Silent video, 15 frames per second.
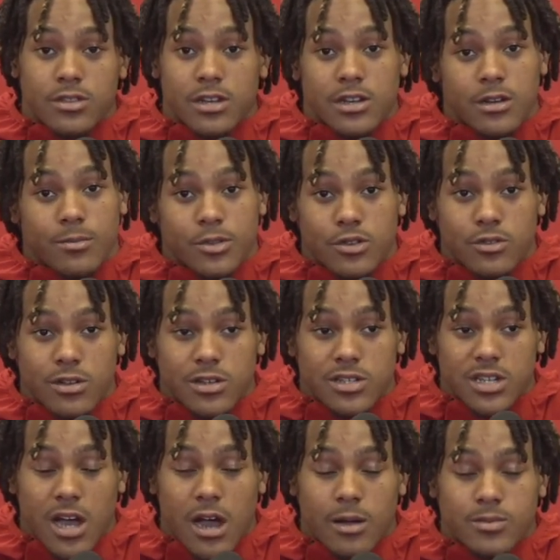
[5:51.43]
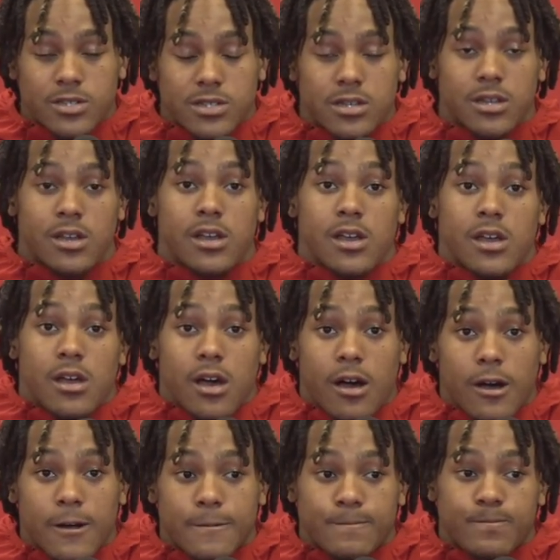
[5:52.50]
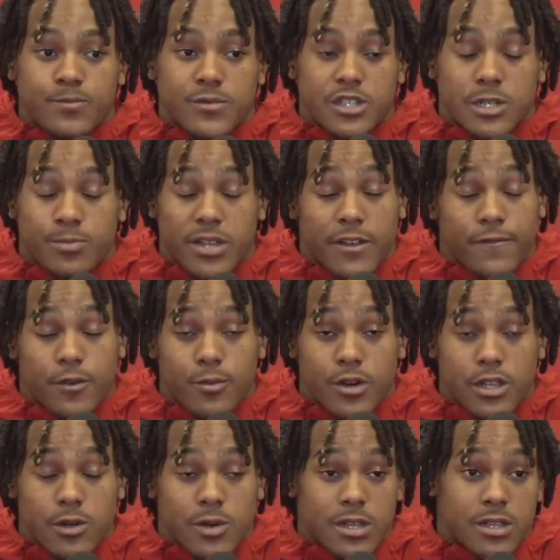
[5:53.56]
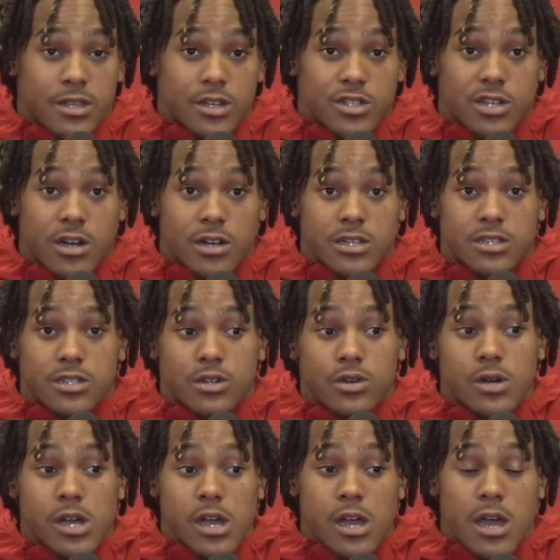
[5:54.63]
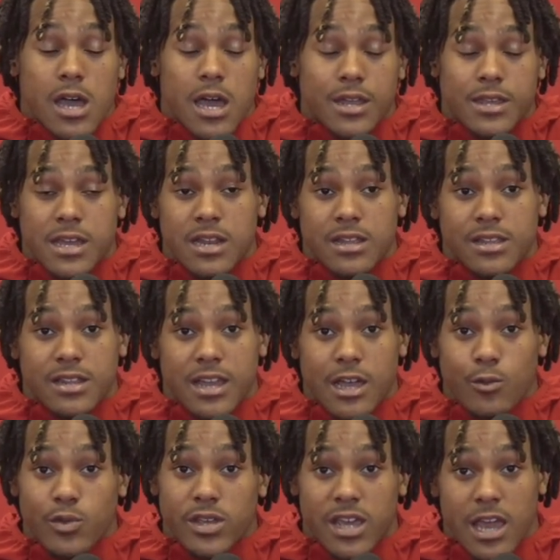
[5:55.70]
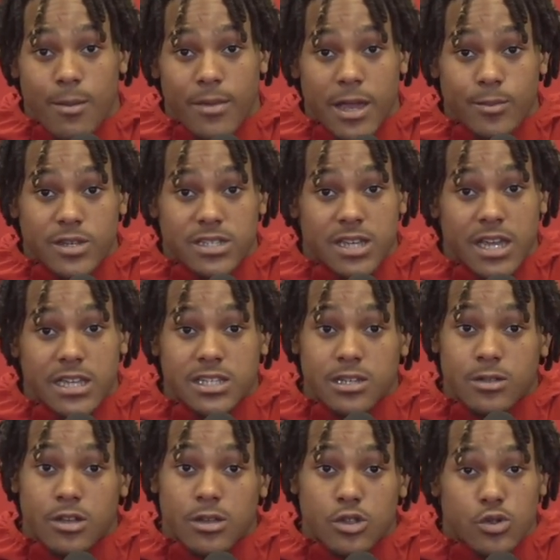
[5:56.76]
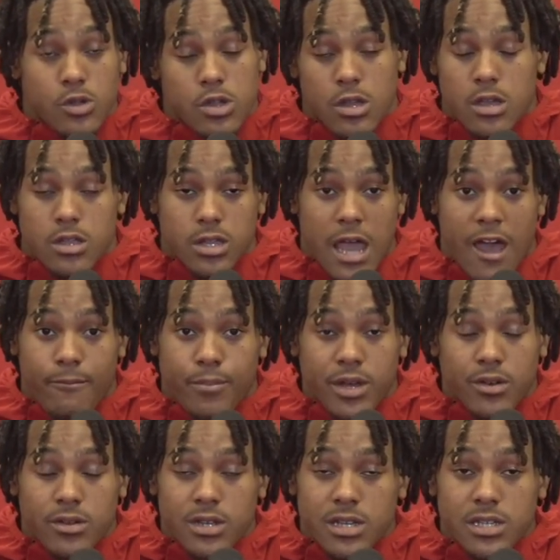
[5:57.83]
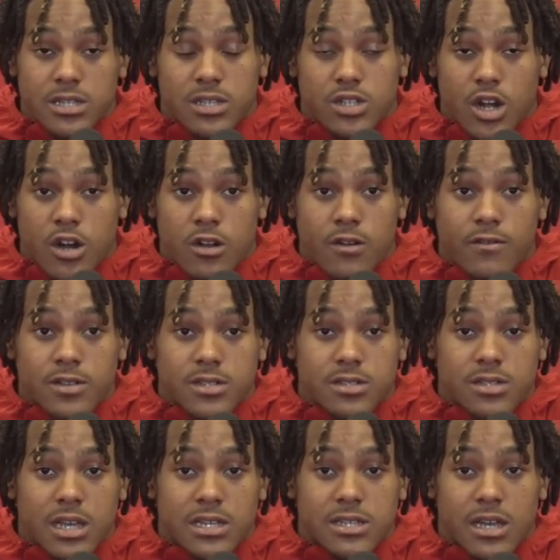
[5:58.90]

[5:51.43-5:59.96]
They're going to do their jobs and just play football the way that they're taught. So at the end of the day, we can't make mistakes and have penalties and turnovers and